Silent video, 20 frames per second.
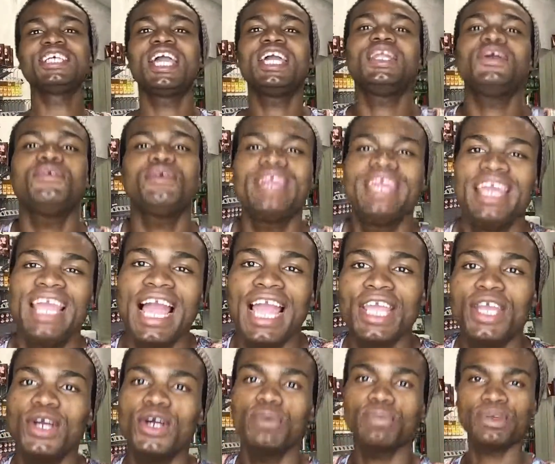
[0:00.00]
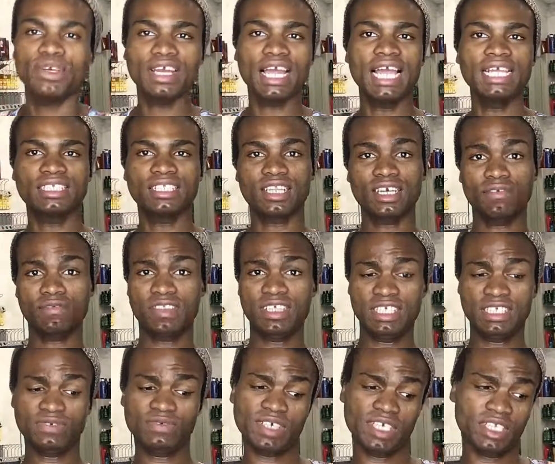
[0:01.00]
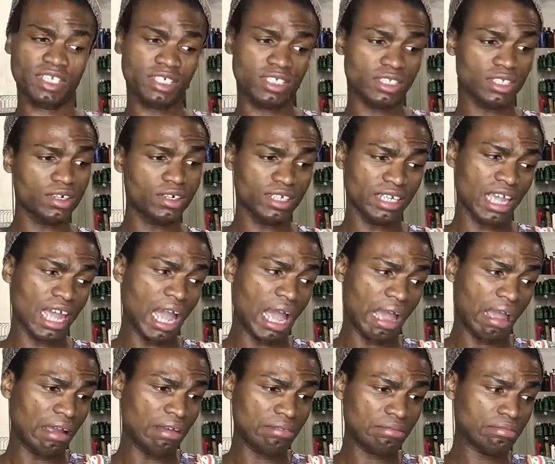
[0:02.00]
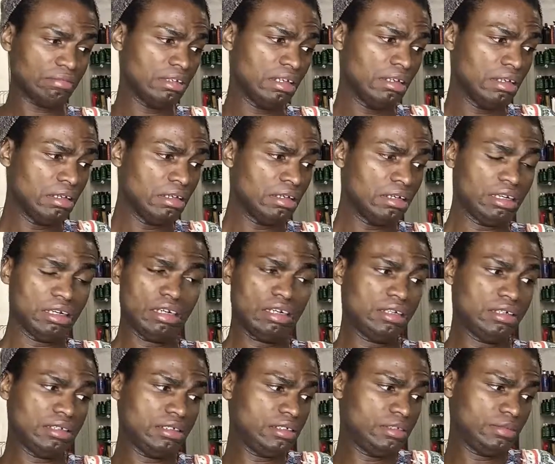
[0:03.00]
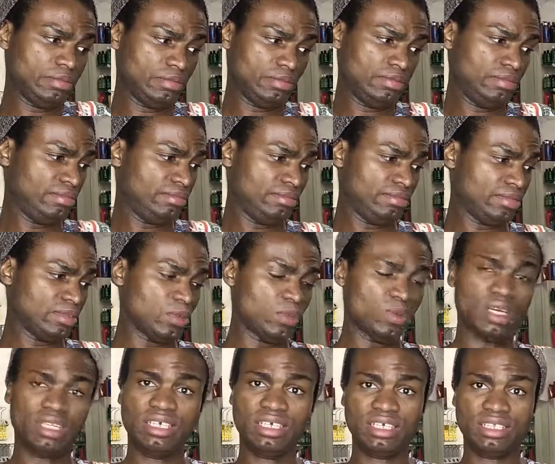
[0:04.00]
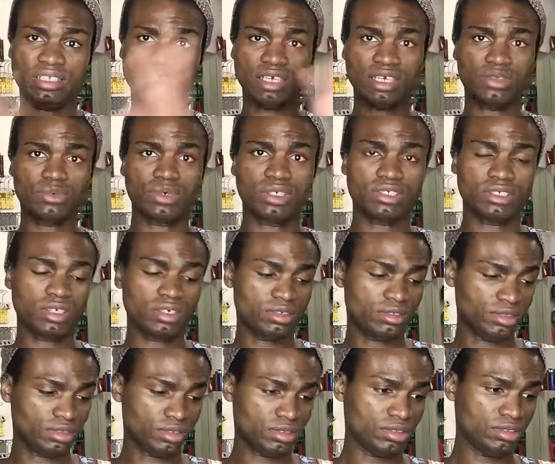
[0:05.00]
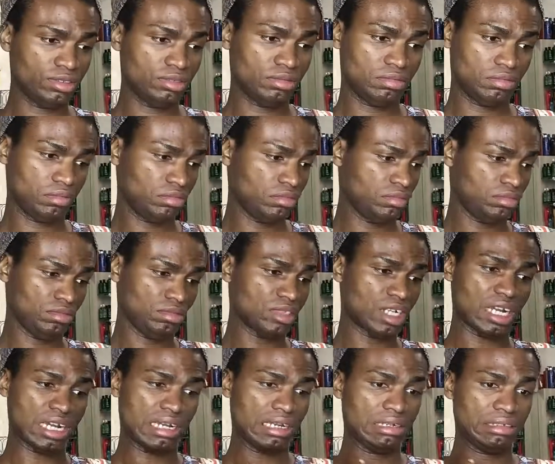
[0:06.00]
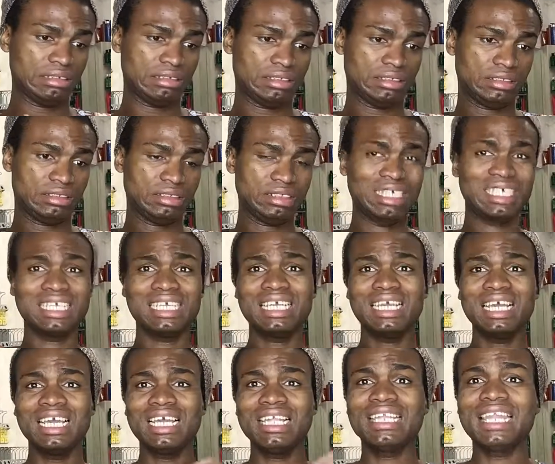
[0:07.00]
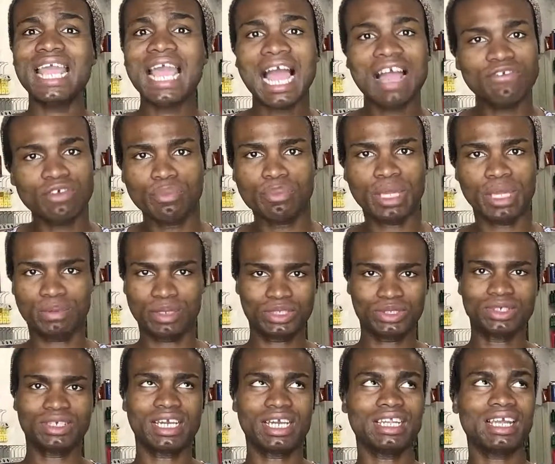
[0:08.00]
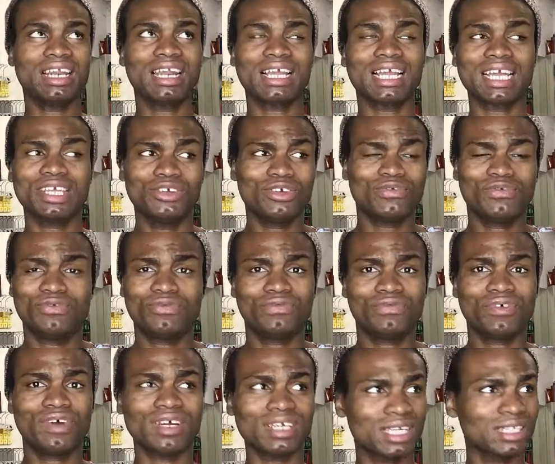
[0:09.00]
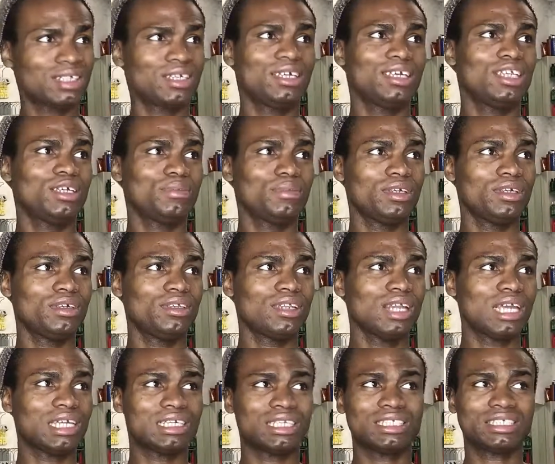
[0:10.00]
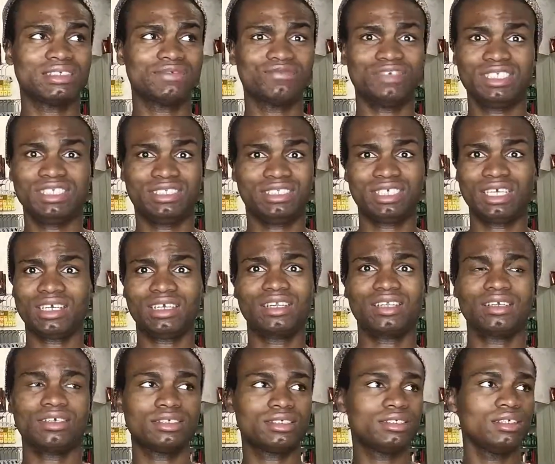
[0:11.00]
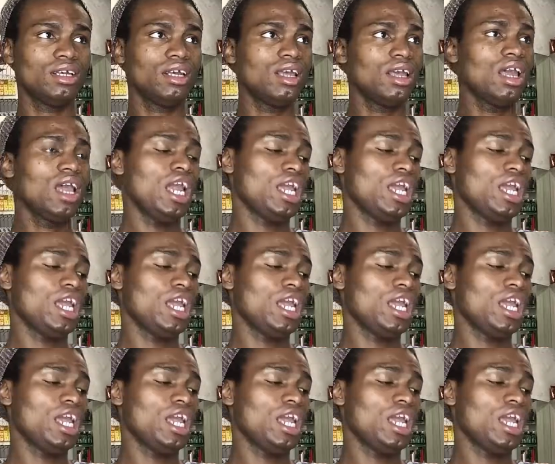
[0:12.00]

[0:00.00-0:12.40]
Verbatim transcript: so anyway, I hope you guys love this video. So yeah, uh, what he did was not cool. Um, they have a baby together. Like, are you fucking kidding me? Like, it's ridiculous.